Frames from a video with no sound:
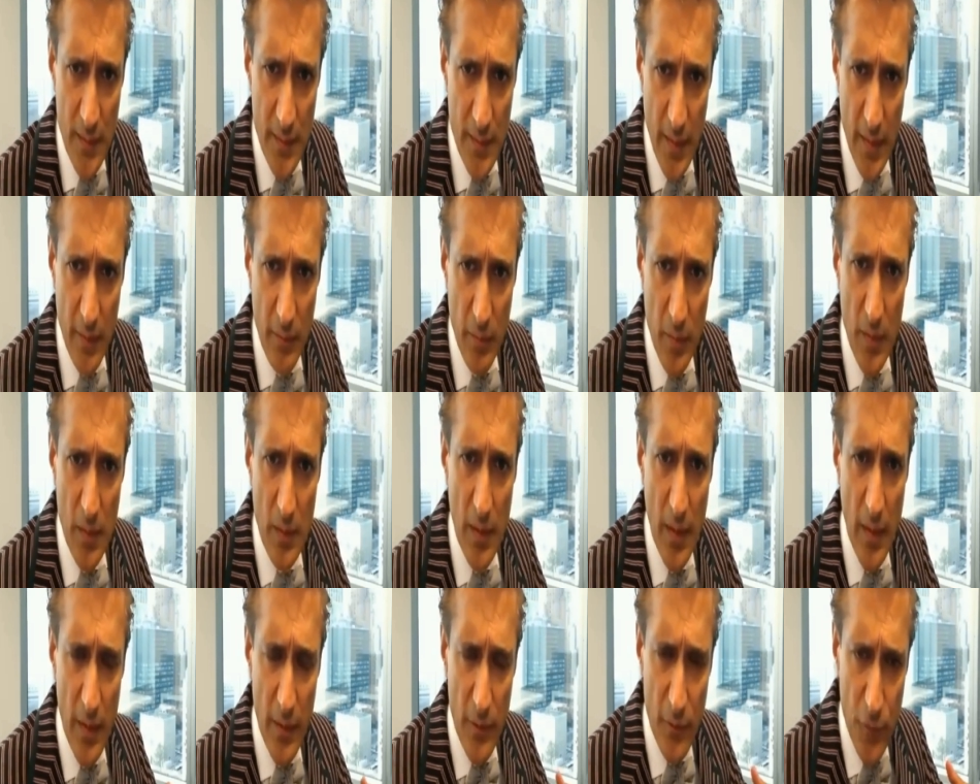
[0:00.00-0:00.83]
They
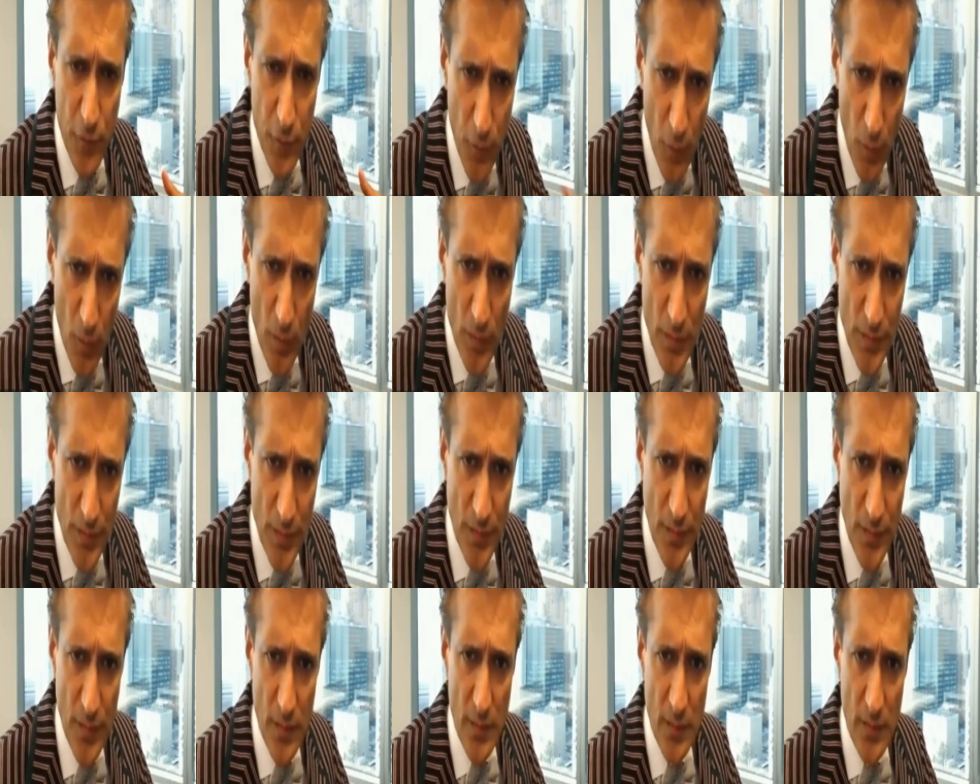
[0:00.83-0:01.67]
will enforce a
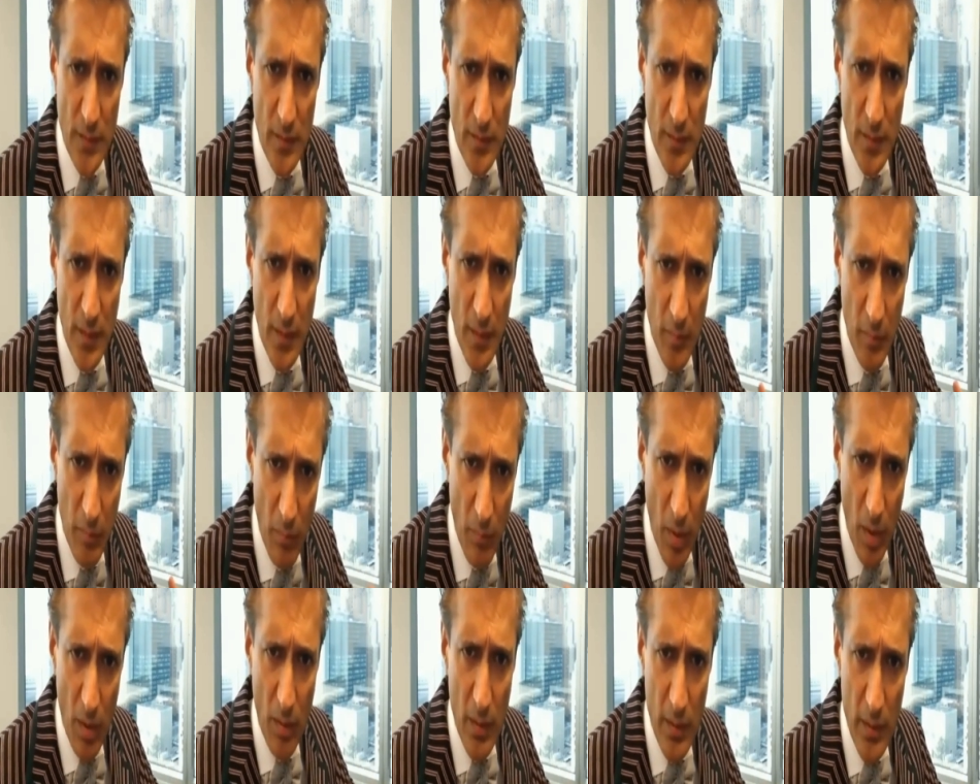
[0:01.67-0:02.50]
certain
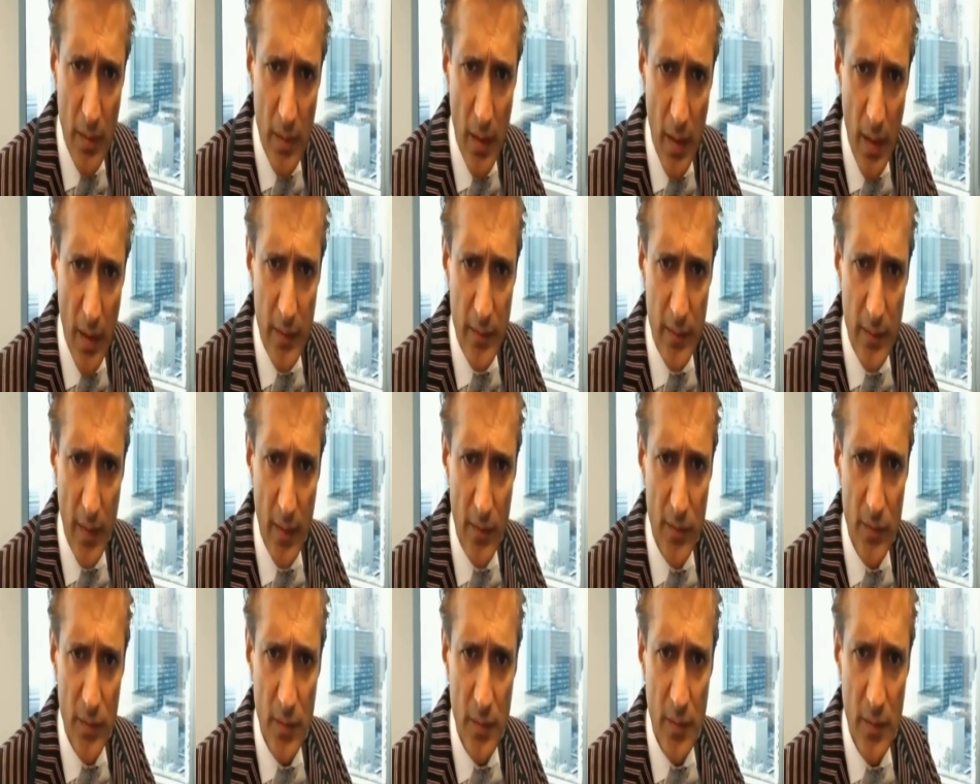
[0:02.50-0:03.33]
moral
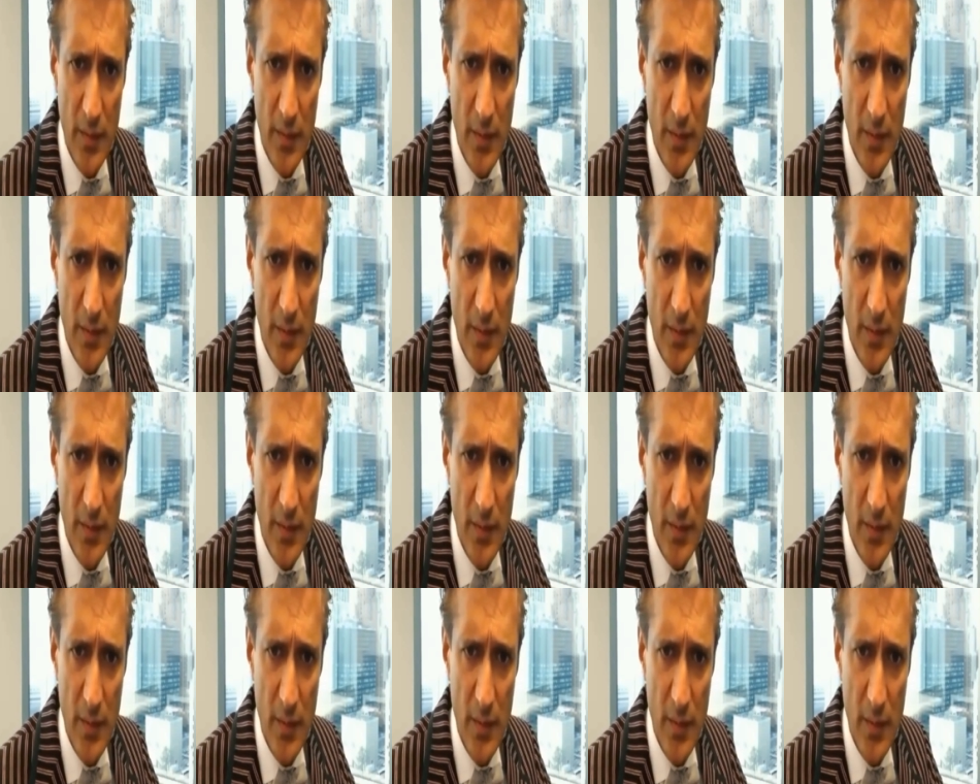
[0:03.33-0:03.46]
conduct